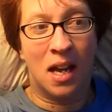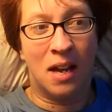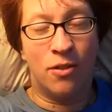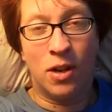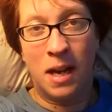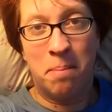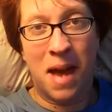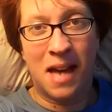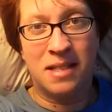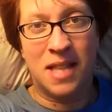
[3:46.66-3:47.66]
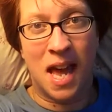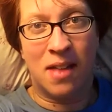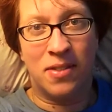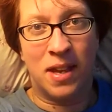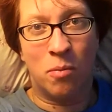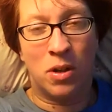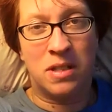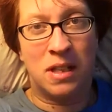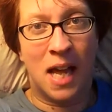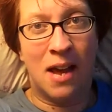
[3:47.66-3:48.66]
If you can get past that, then
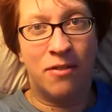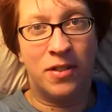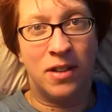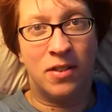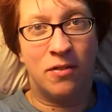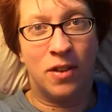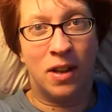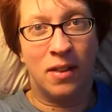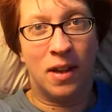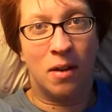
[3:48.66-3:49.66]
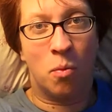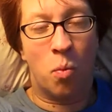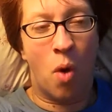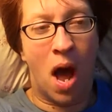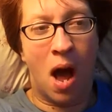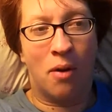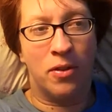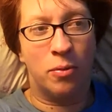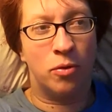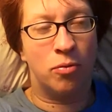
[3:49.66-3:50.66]
what's left is the feeling that, wow,
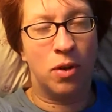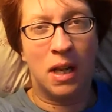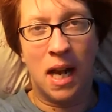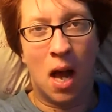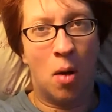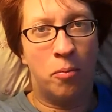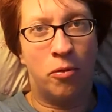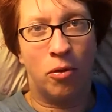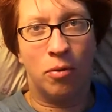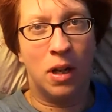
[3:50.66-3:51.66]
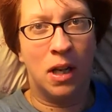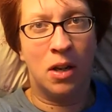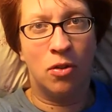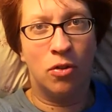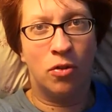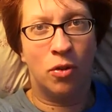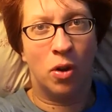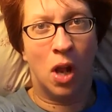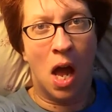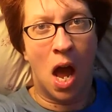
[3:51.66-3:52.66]
this was really helpful, really
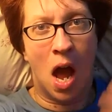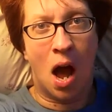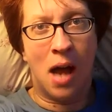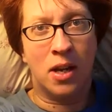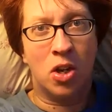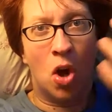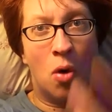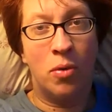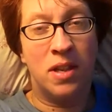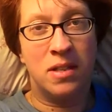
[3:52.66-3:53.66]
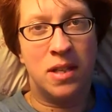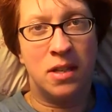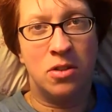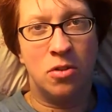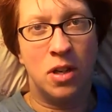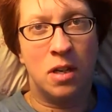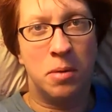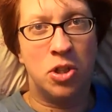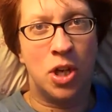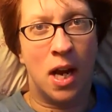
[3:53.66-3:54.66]
useful. I know these things do need to
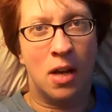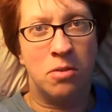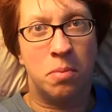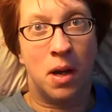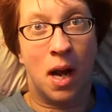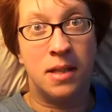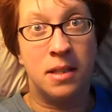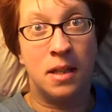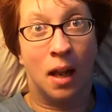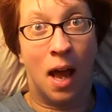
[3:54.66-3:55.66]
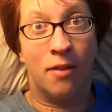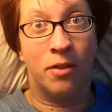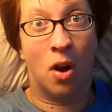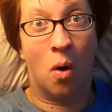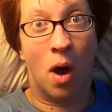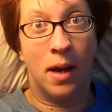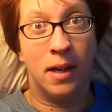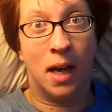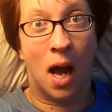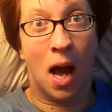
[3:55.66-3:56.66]
be changed, but I still have no
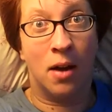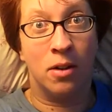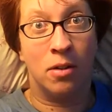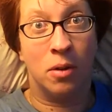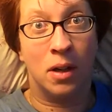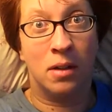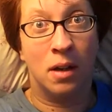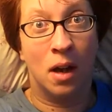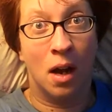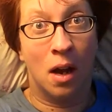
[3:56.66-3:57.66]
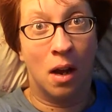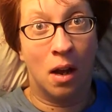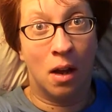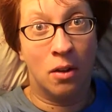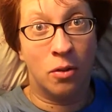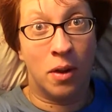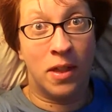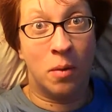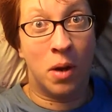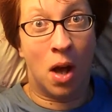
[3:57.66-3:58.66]
idea how to do it. So I
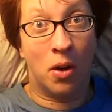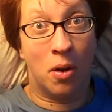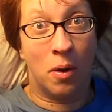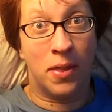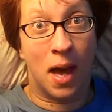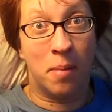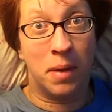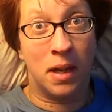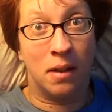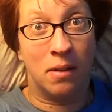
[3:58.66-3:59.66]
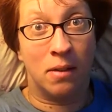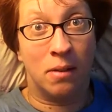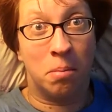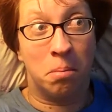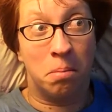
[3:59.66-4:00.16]
think we all know what that means.